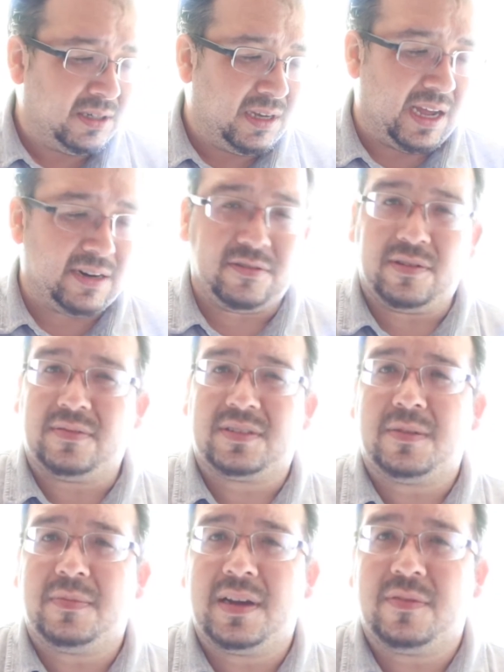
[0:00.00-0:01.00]
I don't know if
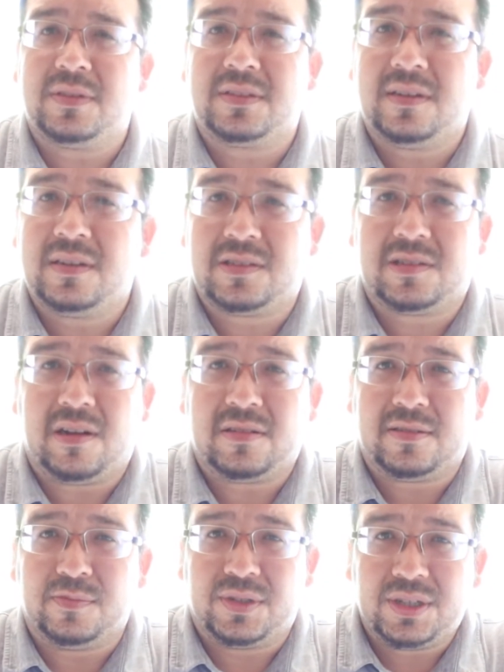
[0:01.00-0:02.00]
somebody was gonna start
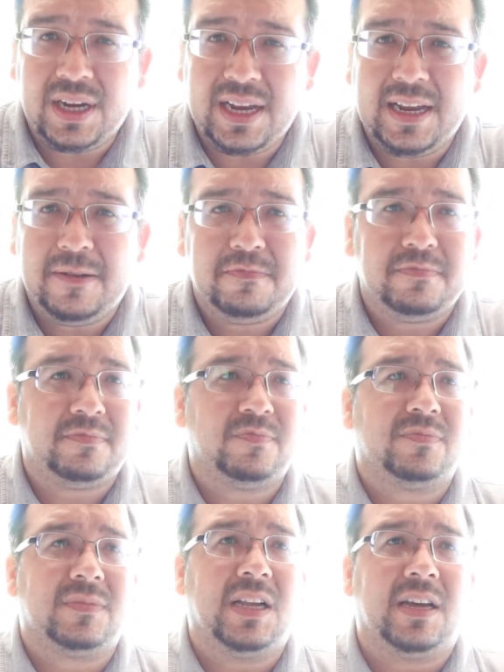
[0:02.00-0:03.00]
some shit.
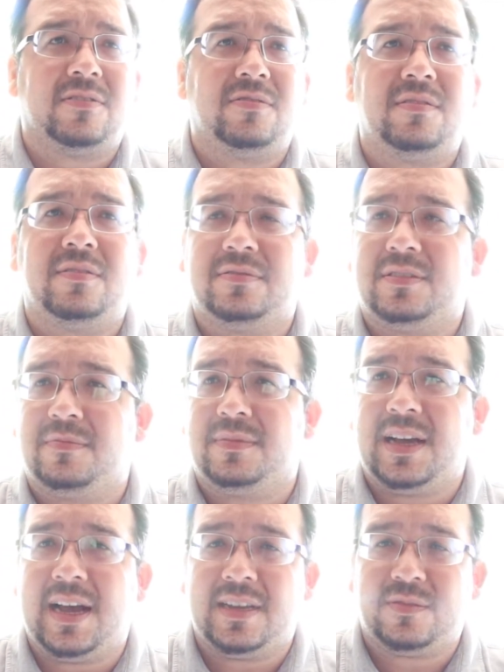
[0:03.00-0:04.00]
I don't know if
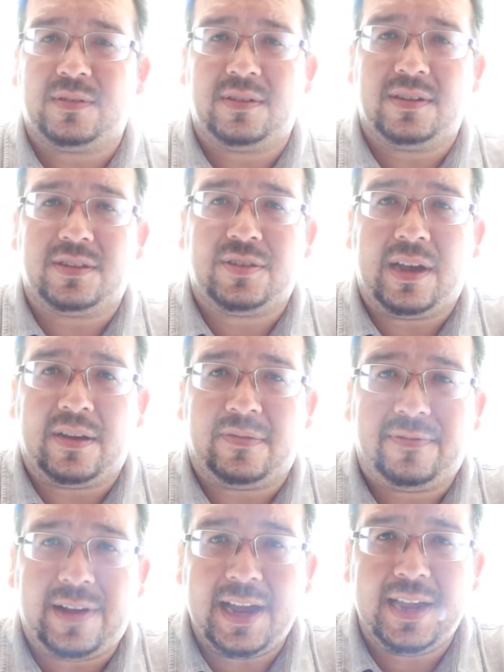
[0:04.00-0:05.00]
some guys were gonna try to
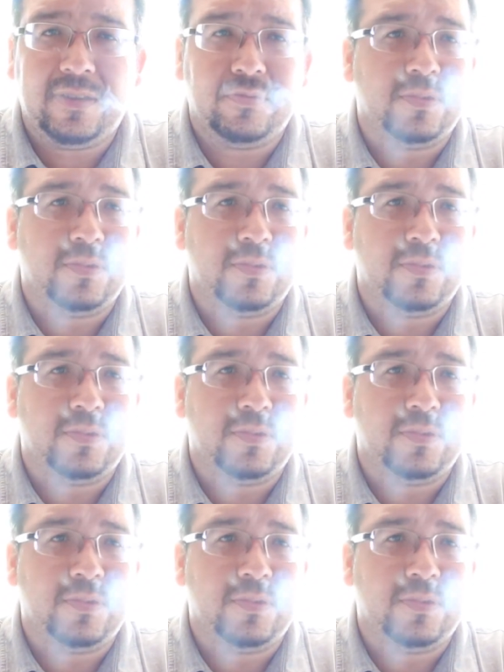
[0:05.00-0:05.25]
fight.